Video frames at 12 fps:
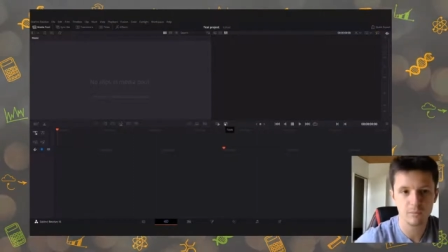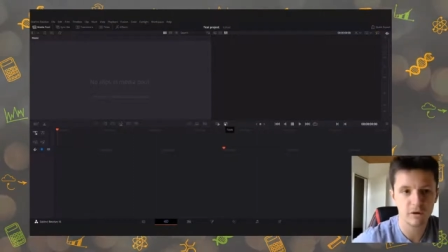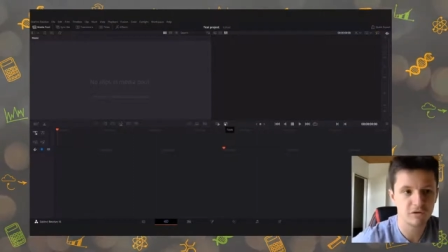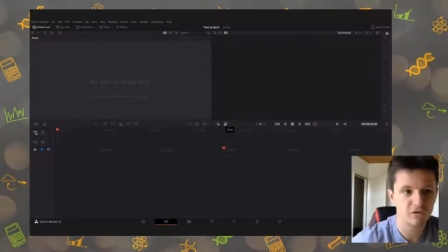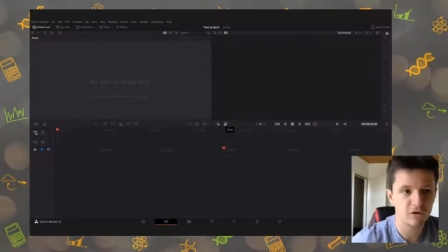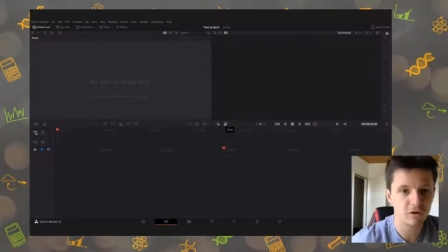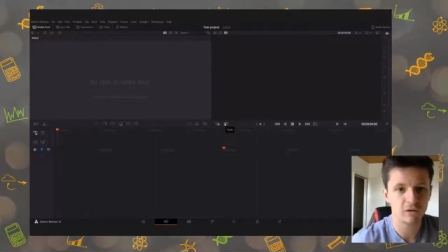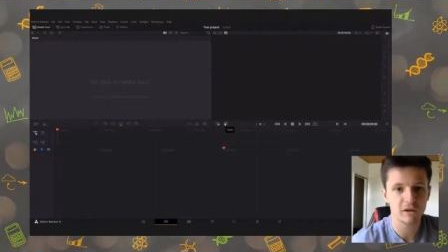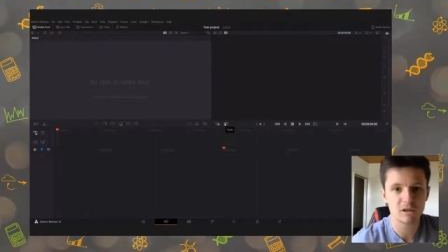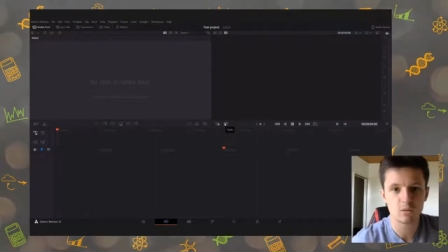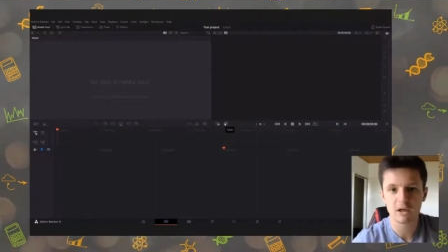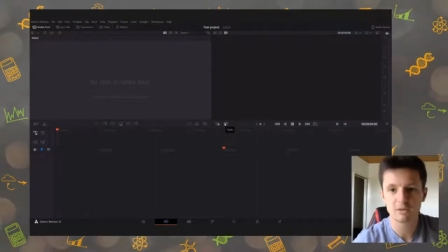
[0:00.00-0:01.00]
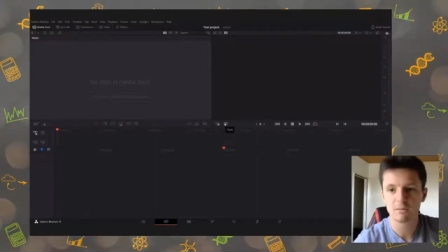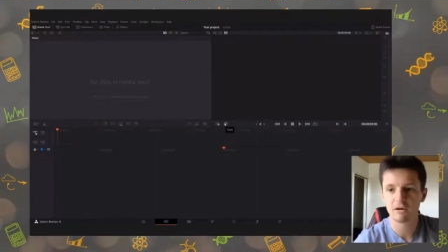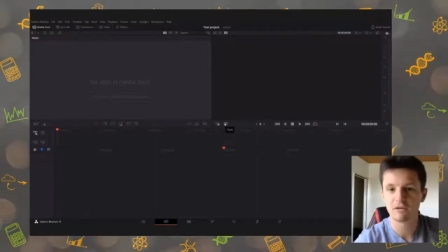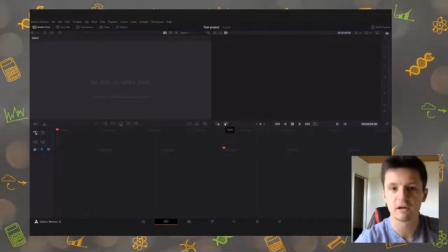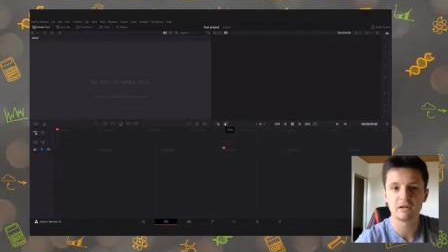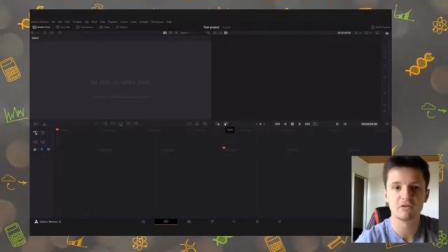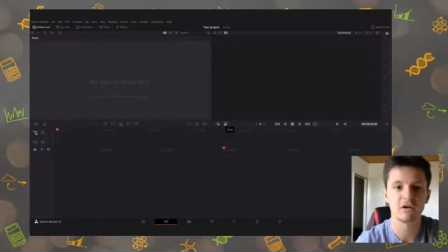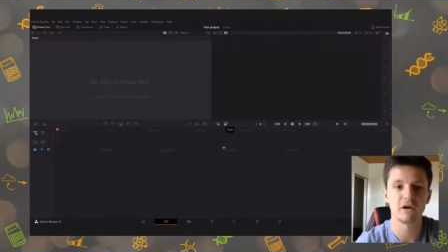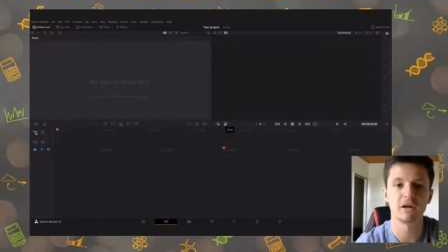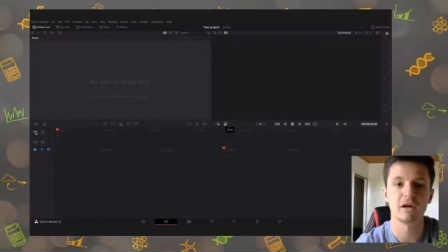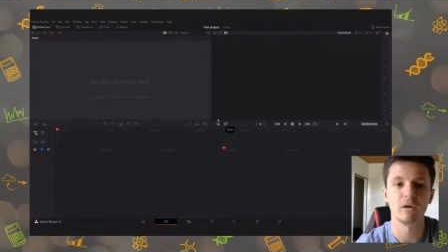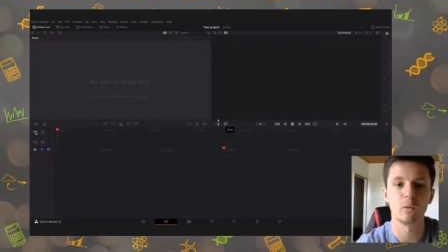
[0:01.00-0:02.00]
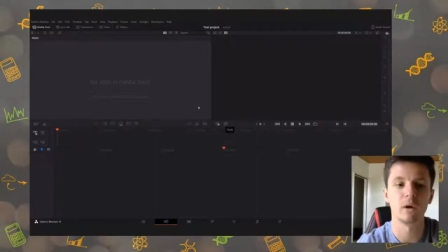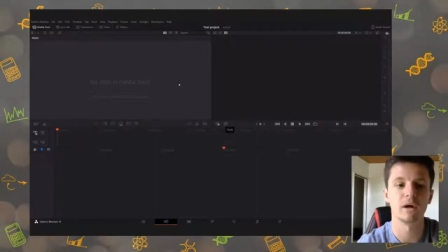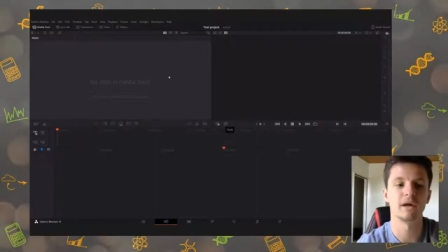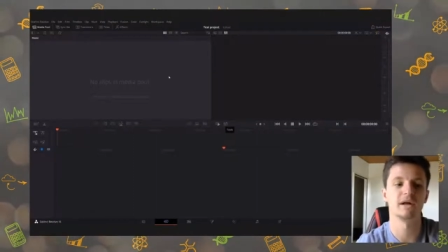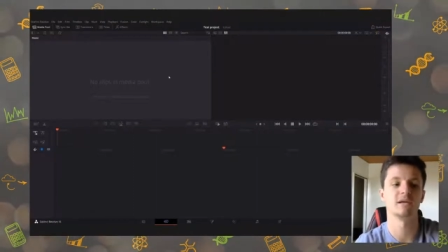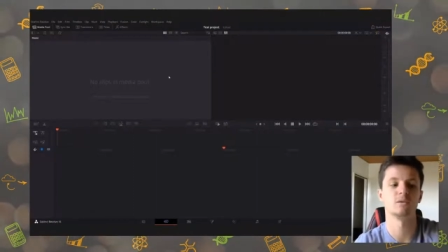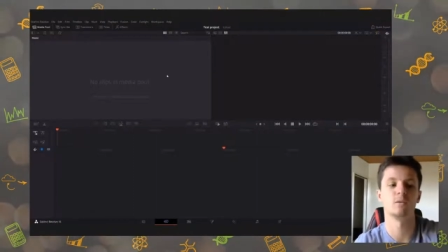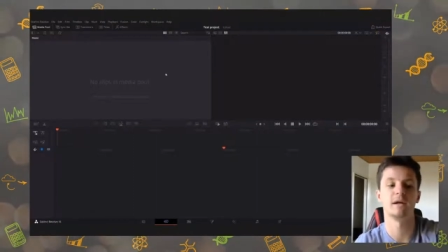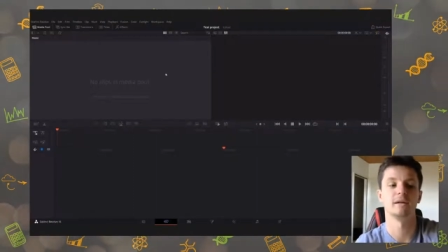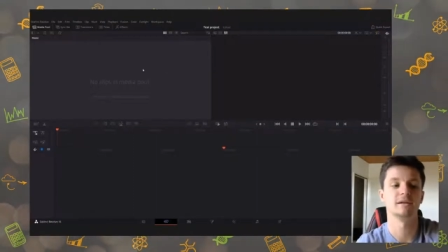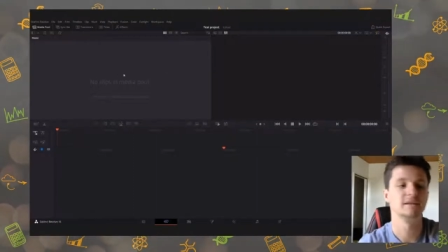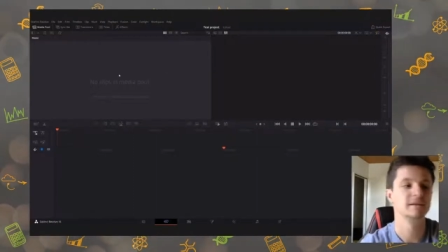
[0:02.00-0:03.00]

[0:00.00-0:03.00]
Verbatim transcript: but if not, this works perfectly fine in one as well.